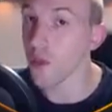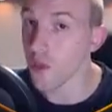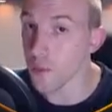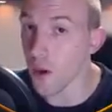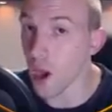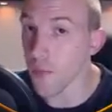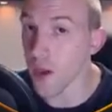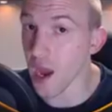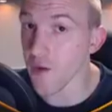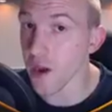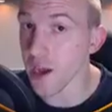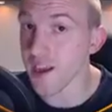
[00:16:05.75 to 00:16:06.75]
The
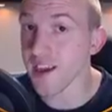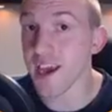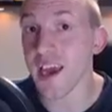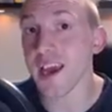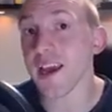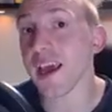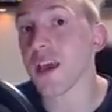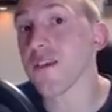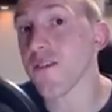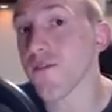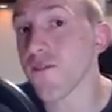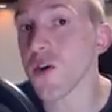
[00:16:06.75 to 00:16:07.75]
Barbarian King
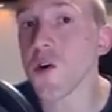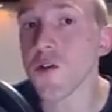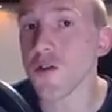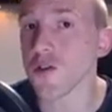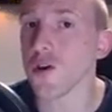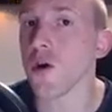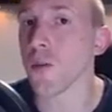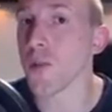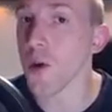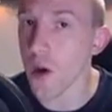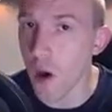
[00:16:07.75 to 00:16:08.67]
is first up